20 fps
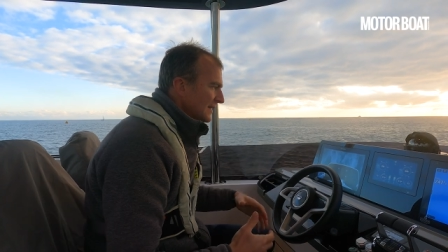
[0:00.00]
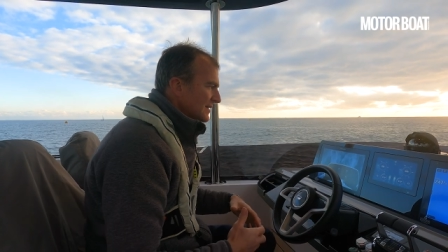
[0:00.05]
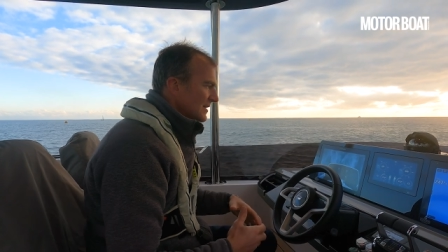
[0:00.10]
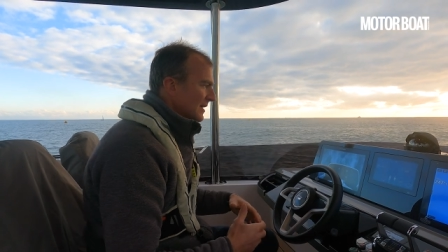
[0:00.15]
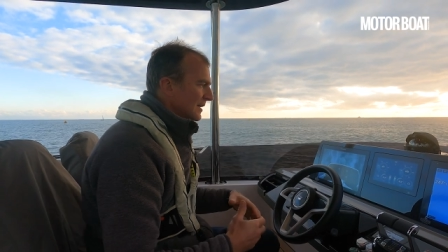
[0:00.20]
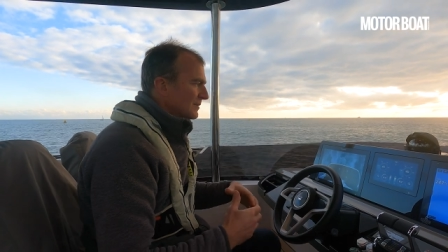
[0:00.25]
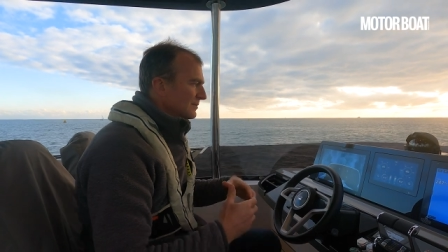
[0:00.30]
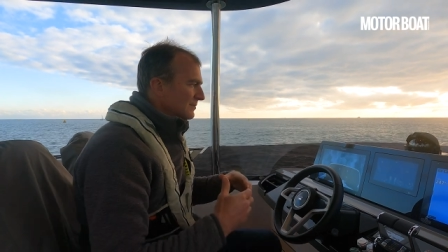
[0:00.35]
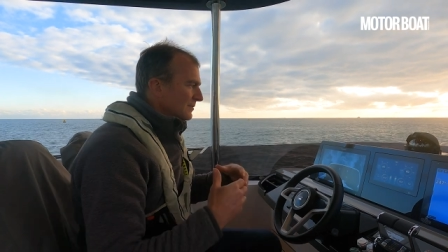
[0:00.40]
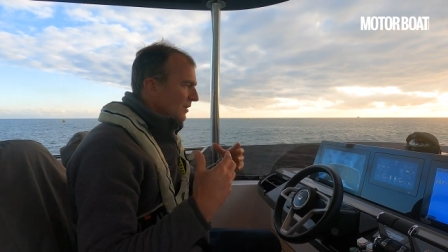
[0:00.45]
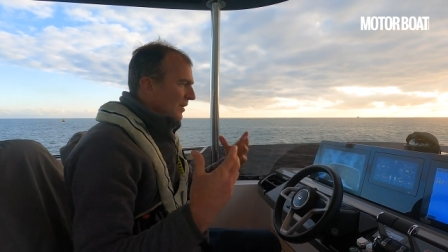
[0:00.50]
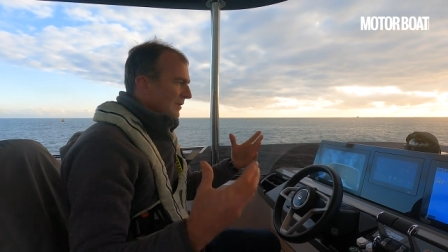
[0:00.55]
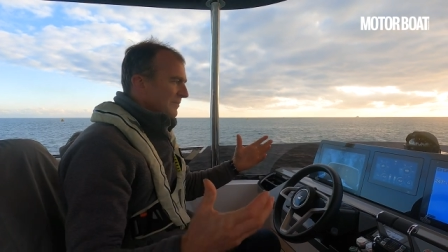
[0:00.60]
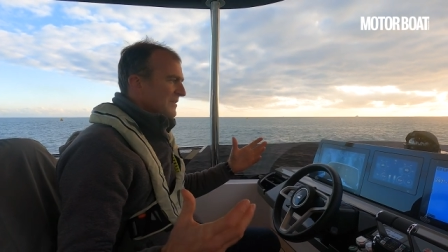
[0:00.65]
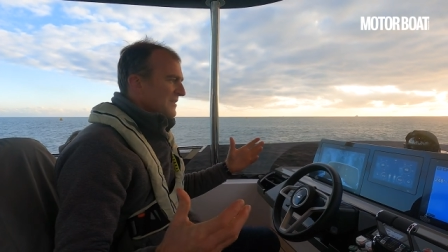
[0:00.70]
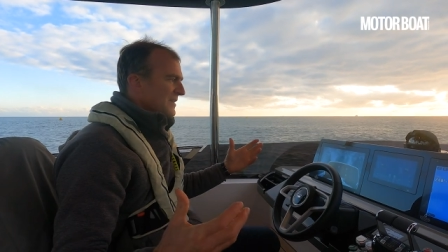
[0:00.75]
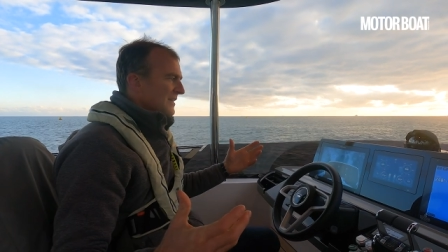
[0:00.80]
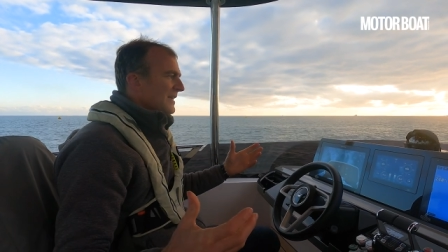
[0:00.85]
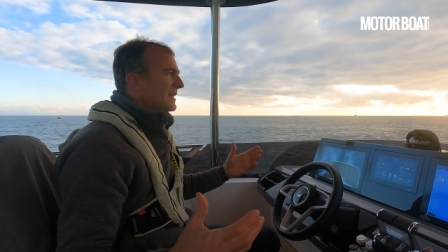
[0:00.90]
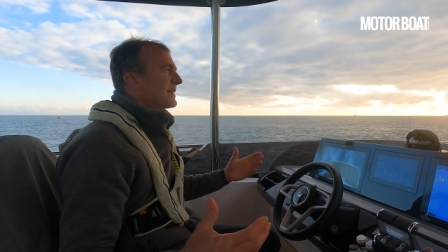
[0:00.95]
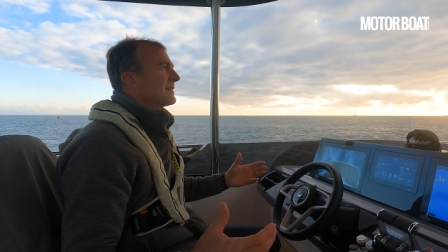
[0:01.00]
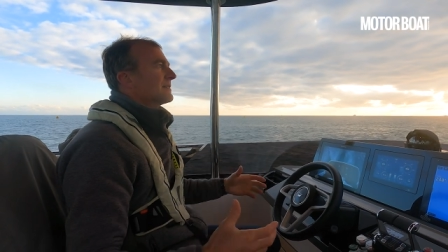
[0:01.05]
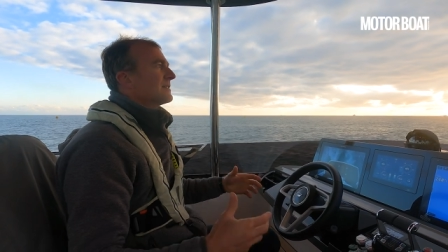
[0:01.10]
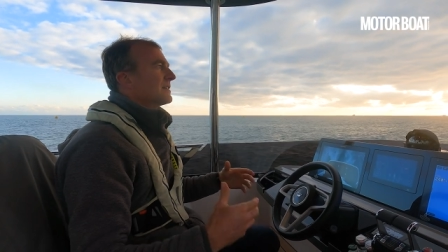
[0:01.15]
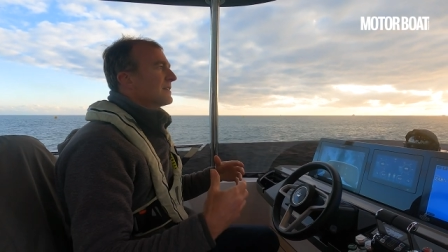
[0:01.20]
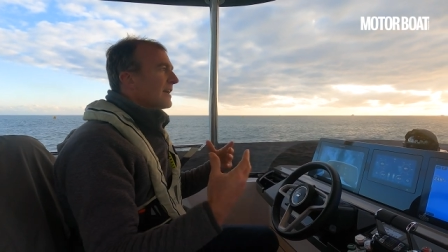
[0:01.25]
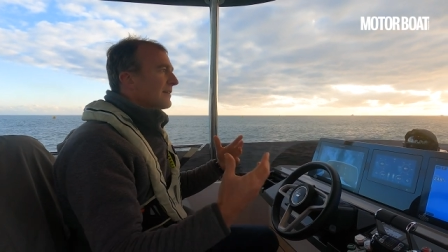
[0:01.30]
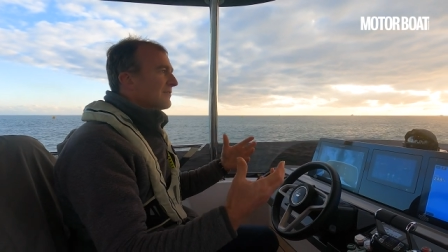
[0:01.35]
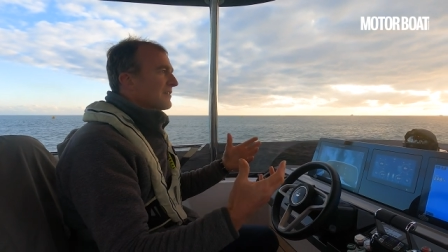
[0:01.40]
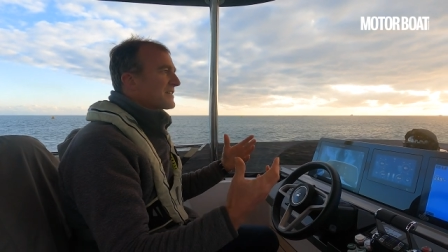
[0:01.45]
So obviously
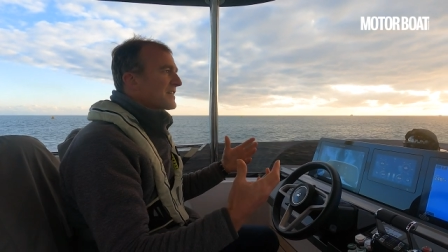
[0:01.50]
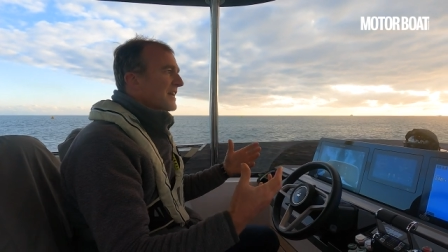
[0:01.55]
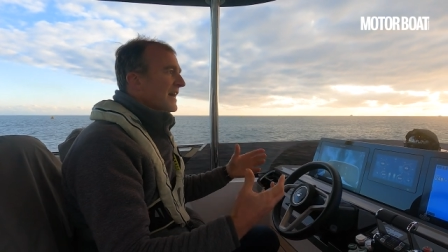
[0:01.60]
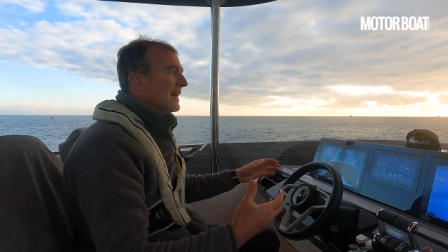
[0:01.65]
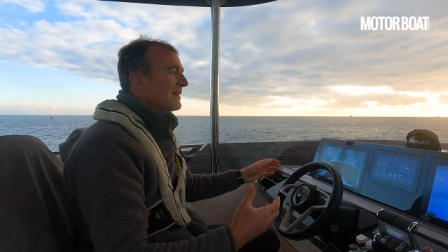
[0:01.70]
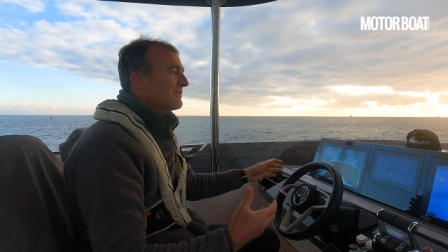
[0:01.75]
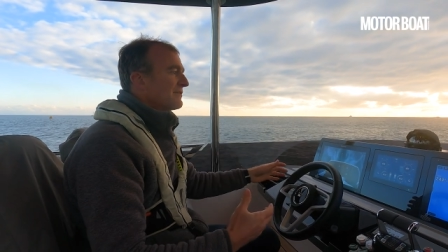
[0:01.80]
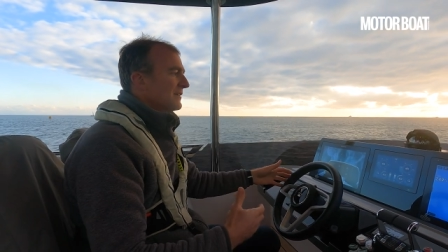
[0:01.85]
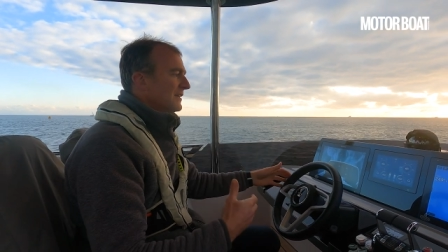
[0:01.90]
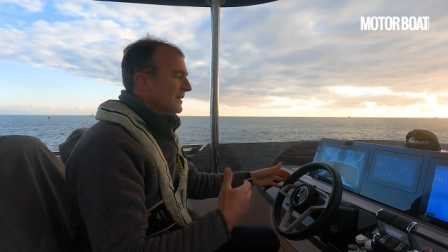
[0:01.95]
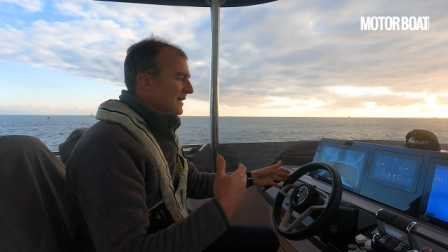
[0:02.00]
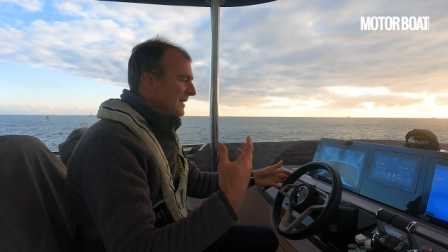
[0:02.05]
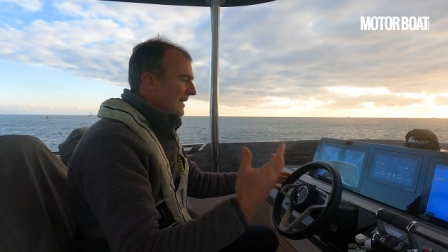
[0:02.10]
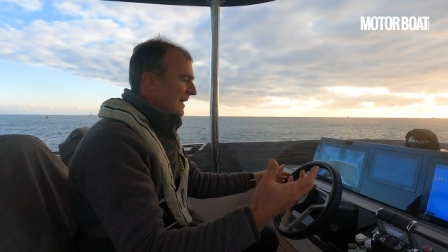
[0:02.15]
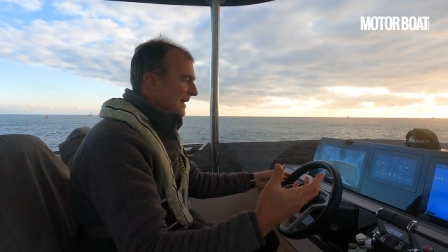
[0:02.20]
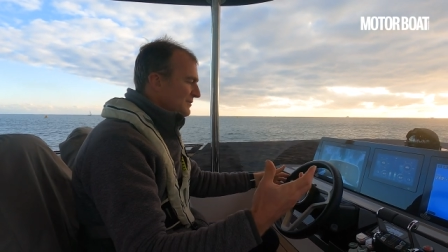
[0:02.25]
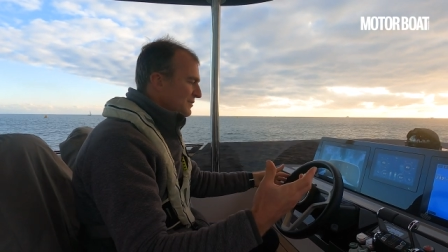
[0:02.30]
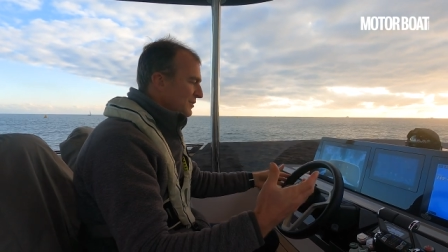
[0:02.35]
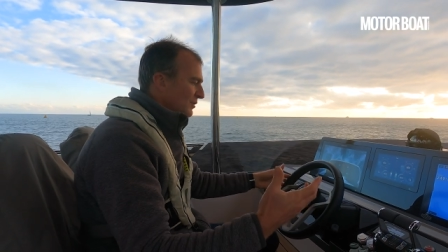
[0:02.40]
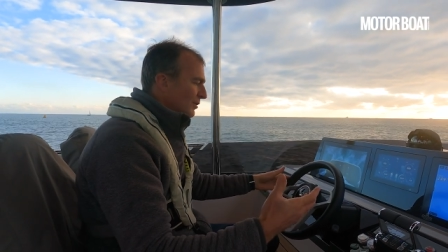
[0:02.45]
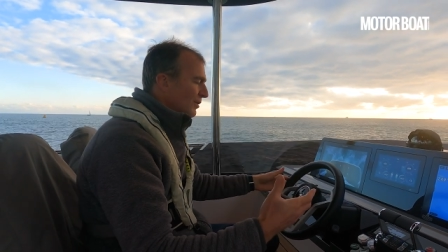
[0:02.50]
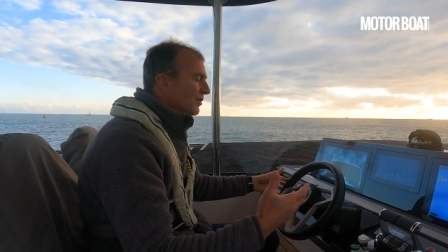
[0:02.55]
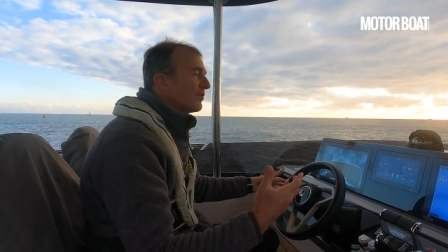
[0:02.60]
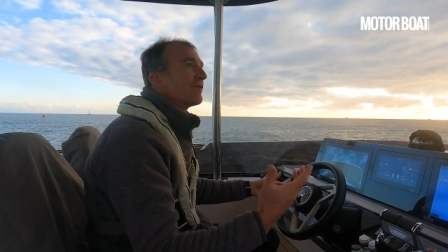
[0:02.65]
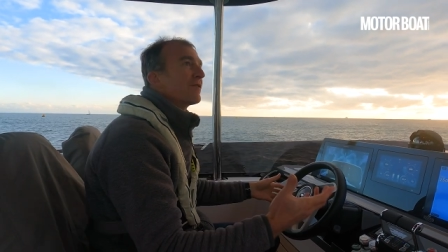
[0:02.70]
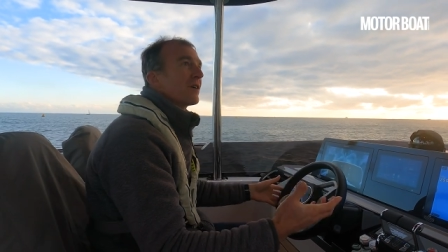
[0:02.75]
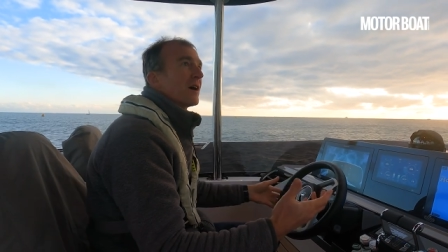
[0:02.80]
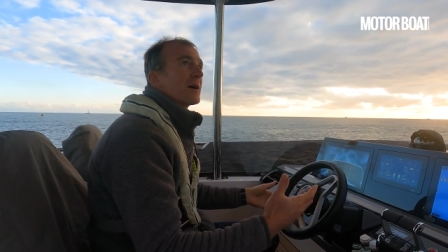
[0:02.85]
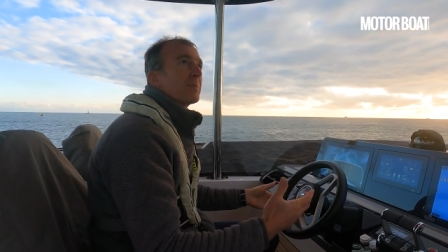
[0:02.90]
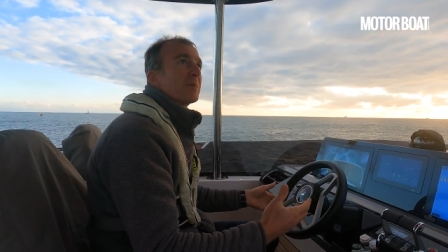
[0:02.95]
lovely to have an outdoor
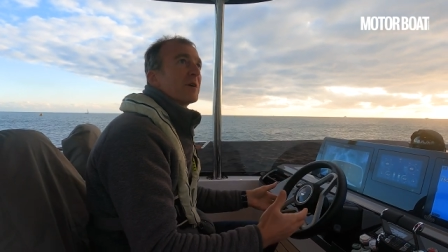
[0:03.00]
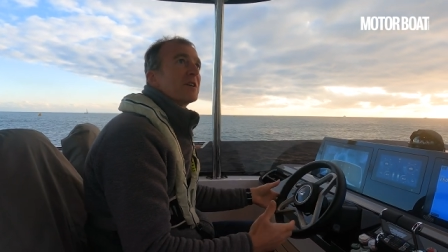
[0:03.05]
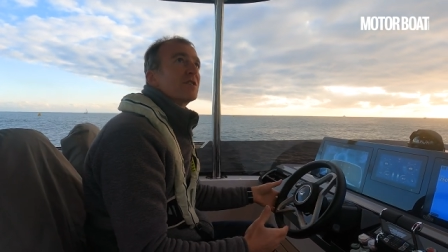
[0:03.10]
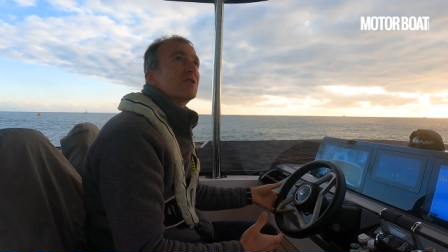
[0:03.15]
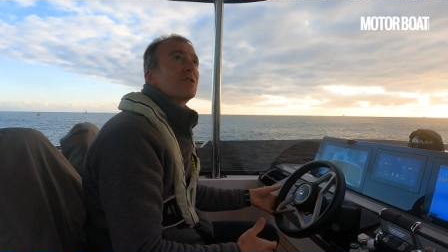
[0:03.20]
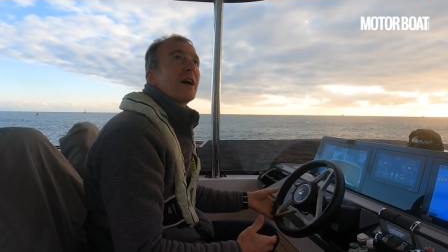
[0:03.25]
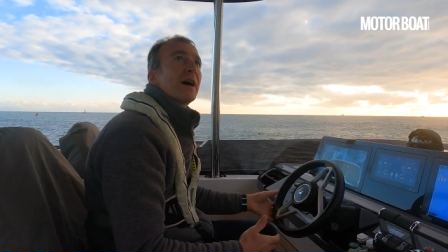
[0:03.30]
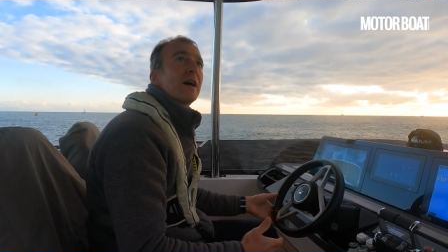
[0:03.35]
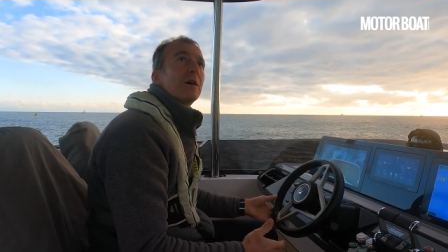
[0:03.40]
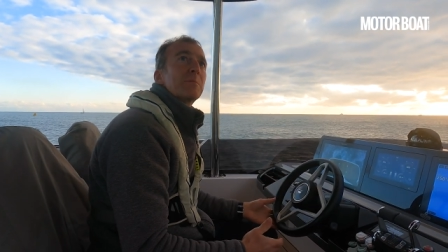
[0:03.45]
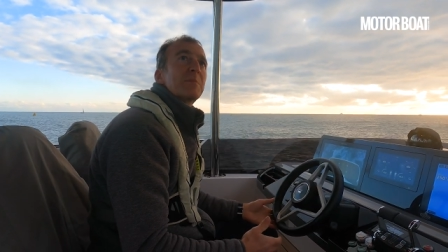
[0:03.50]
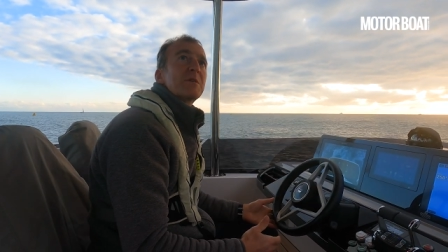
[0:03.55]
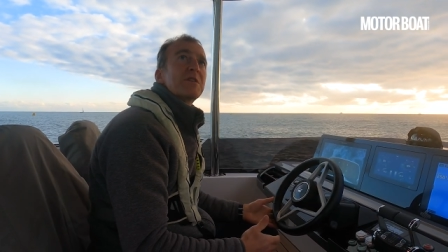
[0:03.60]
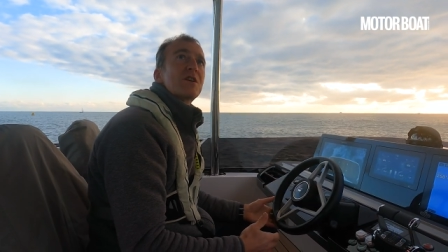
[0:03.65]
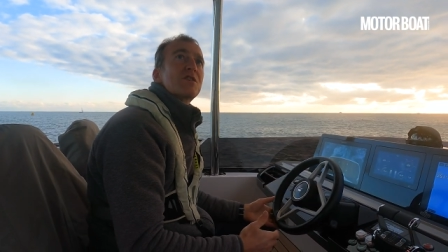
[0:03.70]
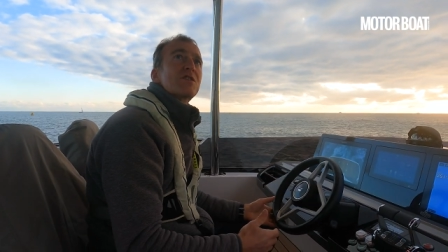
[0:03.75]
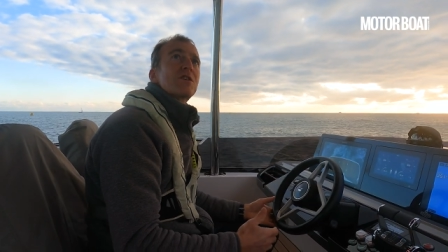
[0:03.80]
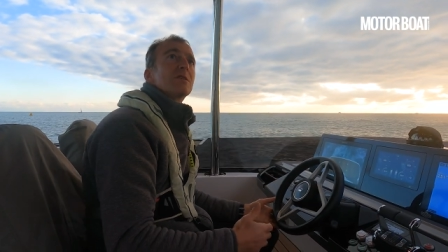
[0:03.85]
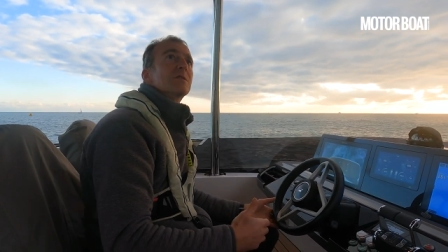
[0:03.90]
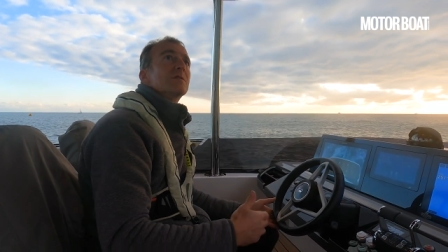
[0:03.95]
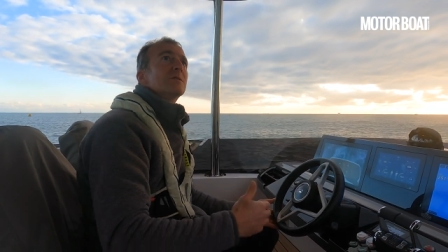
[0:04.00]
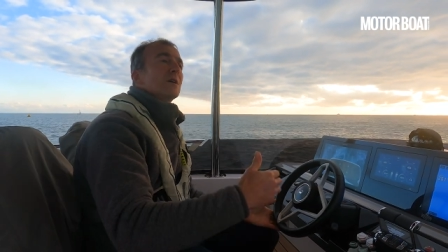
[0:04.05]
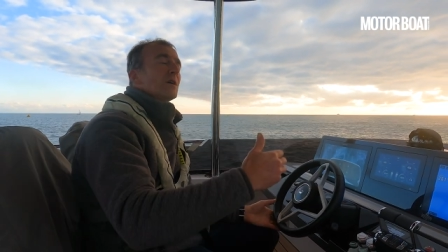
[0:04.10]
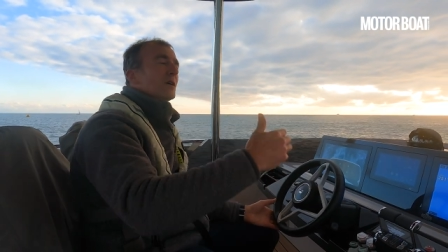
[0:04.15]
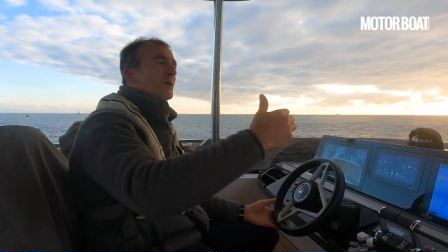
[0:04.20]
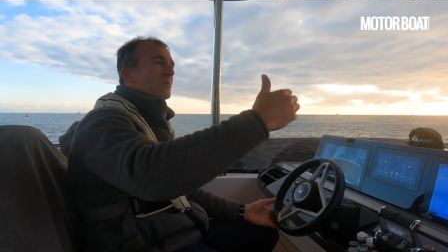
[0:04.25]
flybridge helm position.